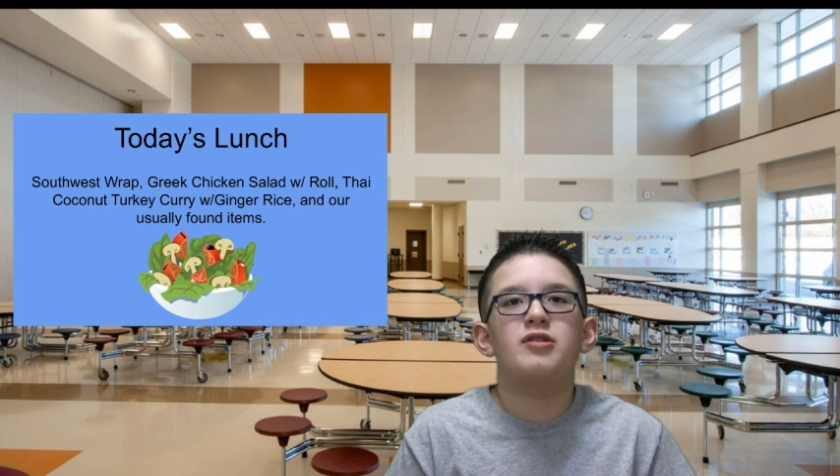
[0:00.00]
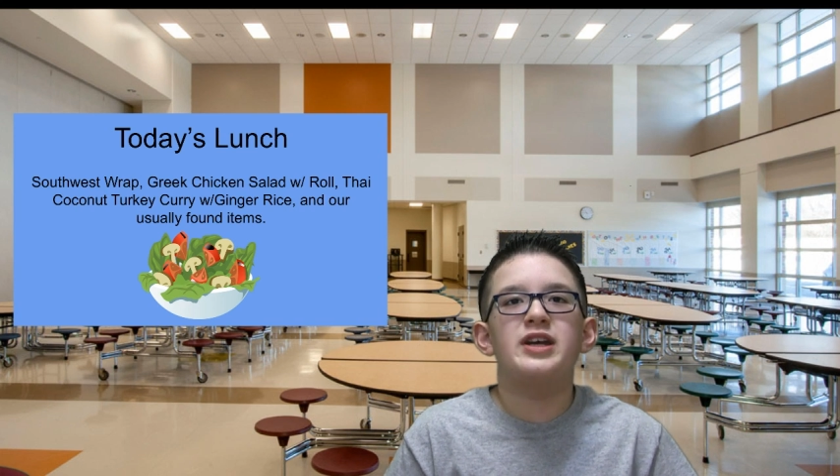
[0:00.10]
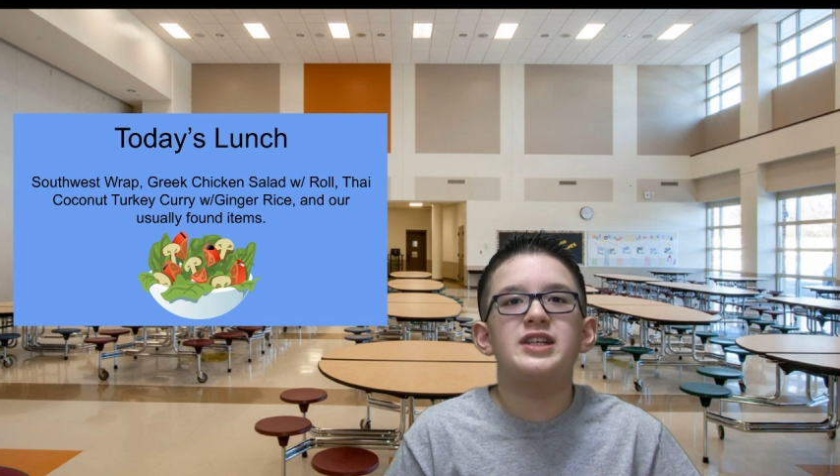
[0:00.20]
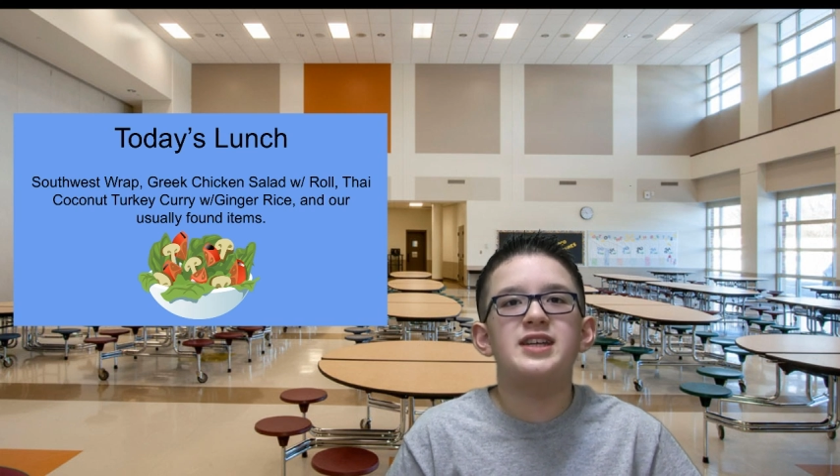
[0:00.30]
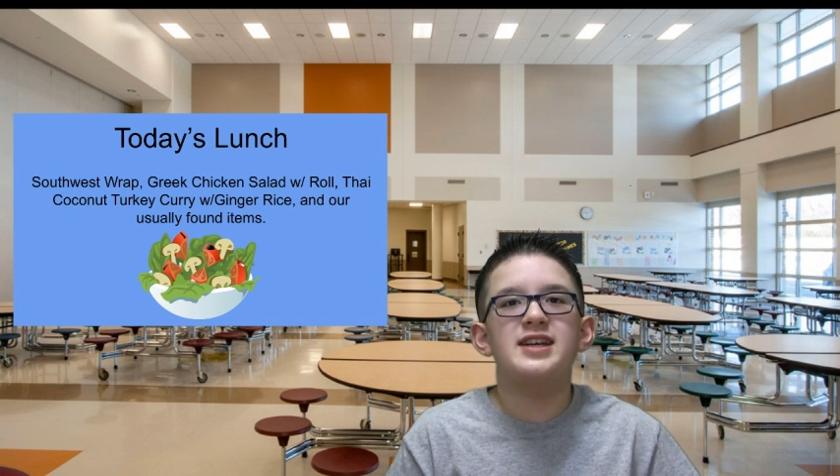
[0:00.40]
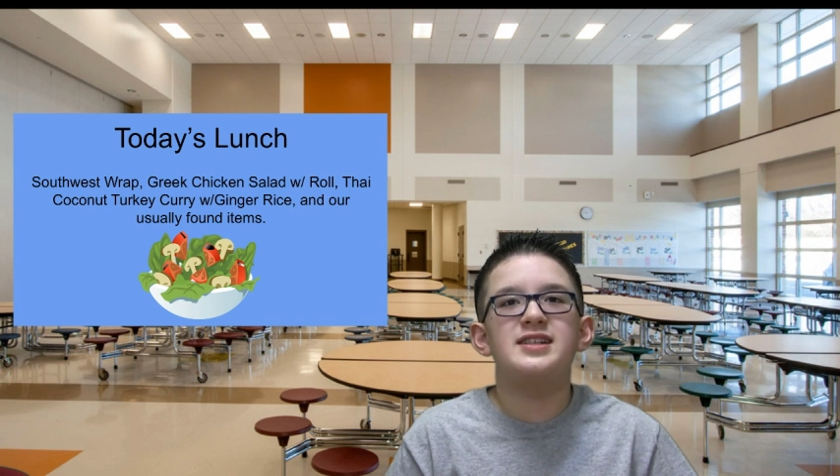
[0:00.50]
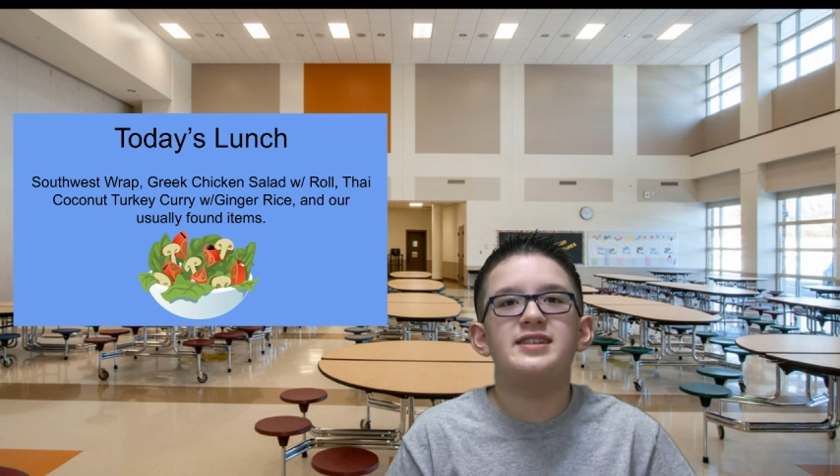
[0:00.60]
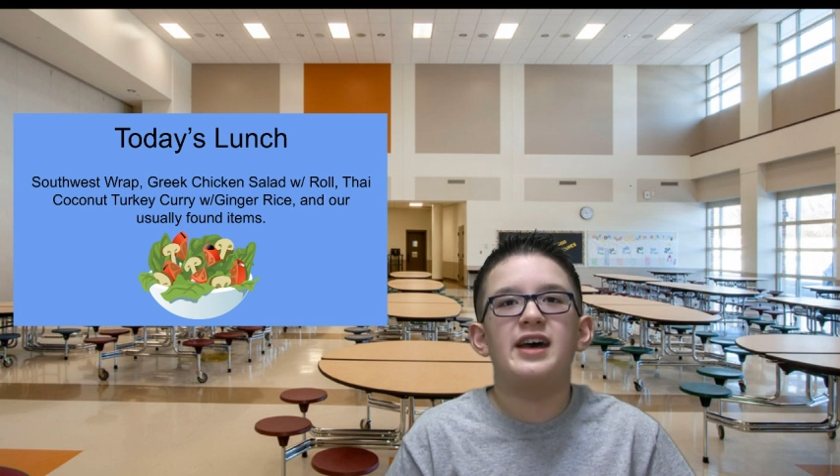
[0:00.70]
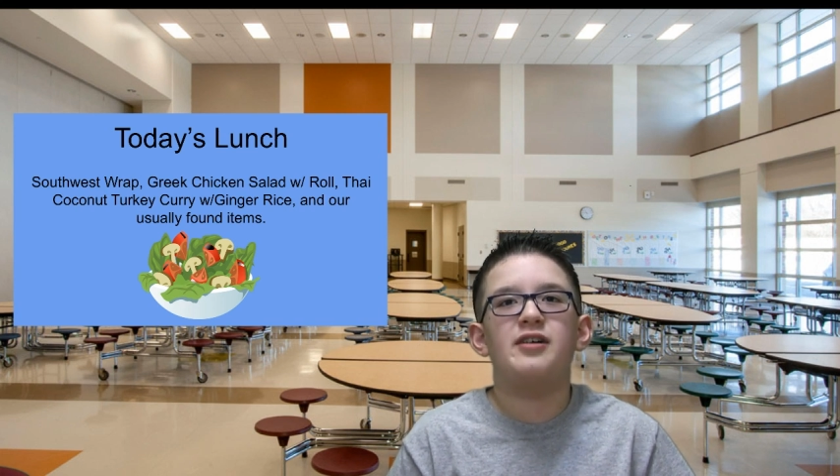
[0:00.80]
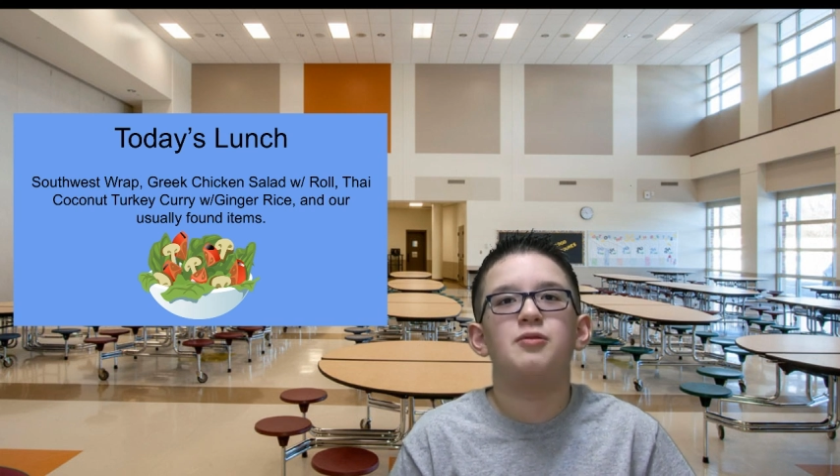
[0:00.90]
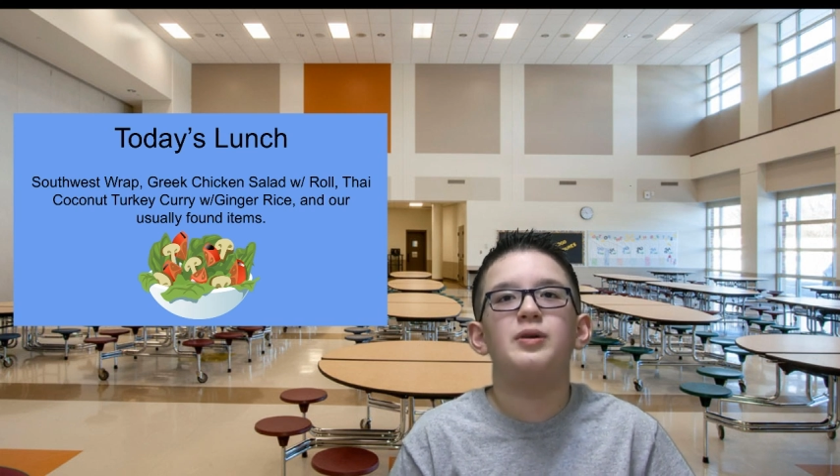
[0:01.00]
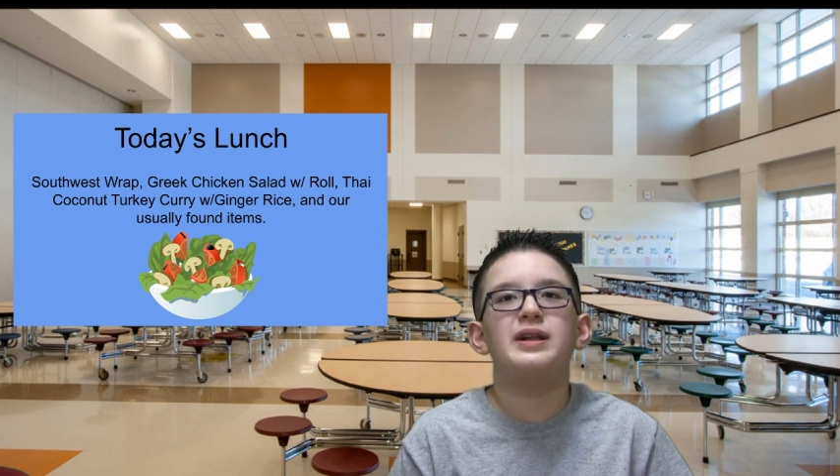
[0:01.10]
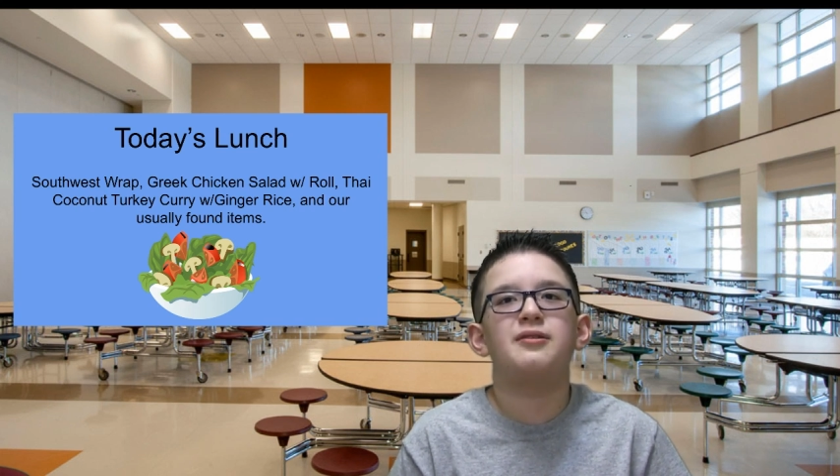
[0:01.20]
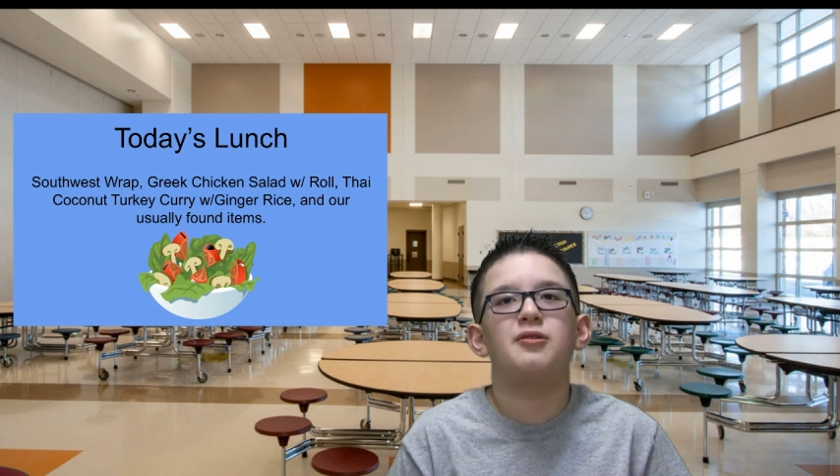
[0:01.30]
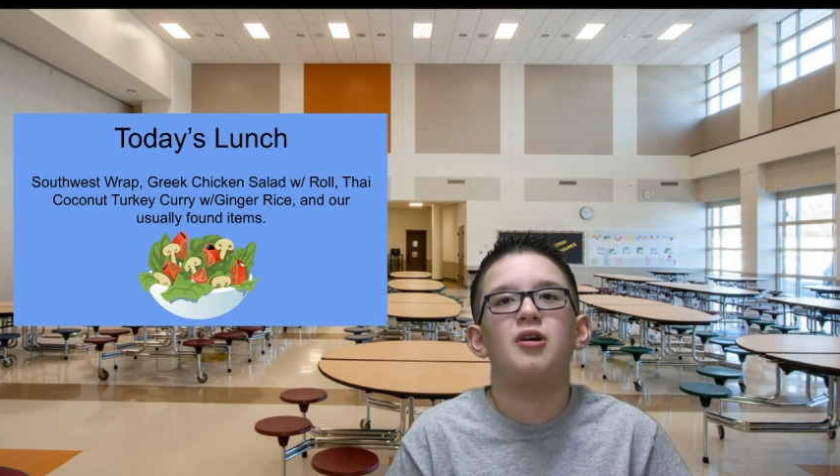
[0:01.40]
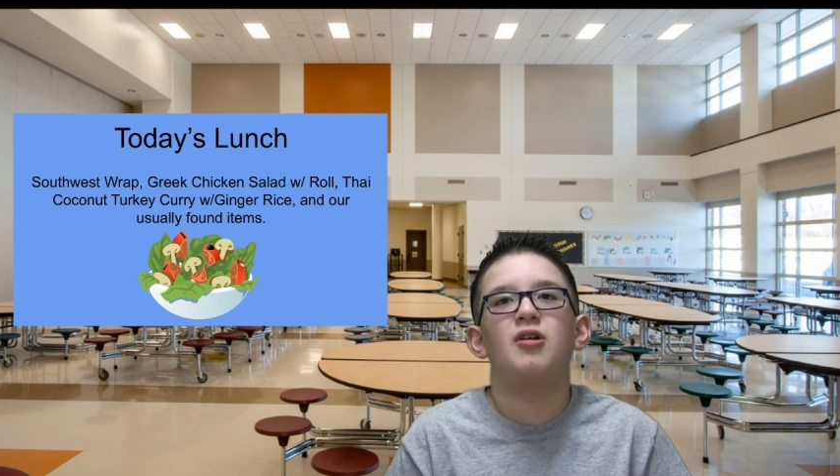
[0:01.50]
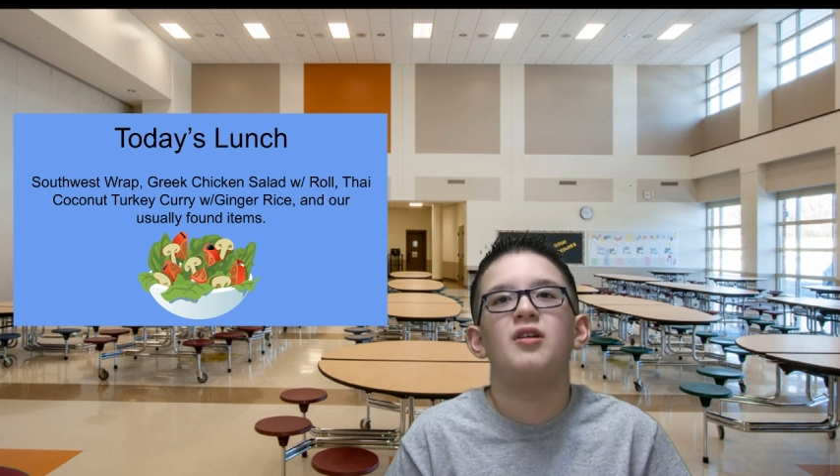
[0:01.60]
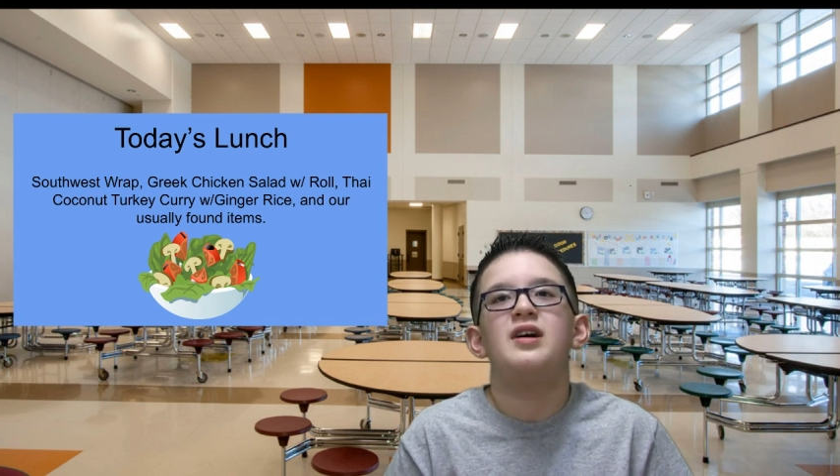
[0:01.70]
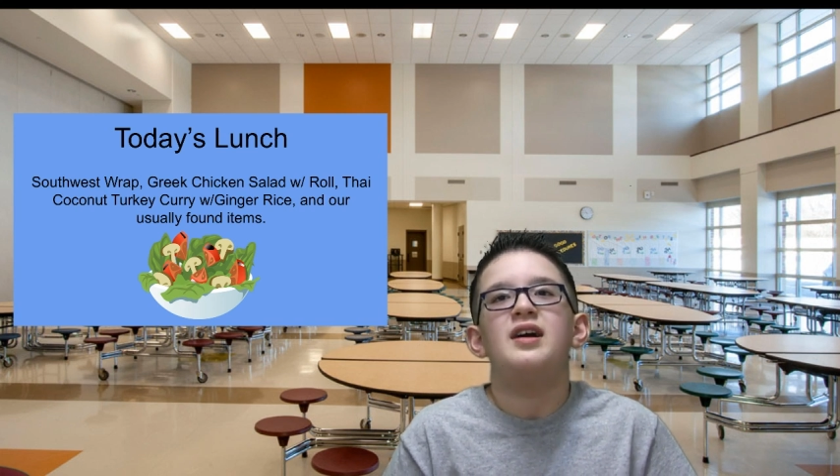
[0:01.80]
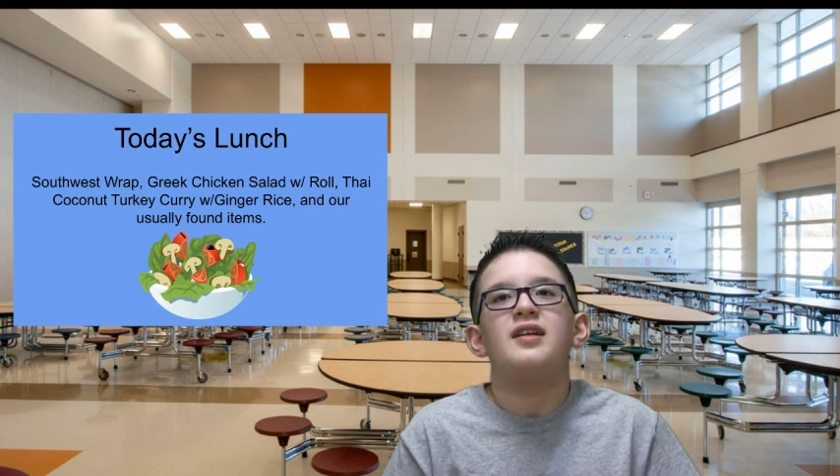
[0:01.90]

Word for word: Greek chicken salad with roll,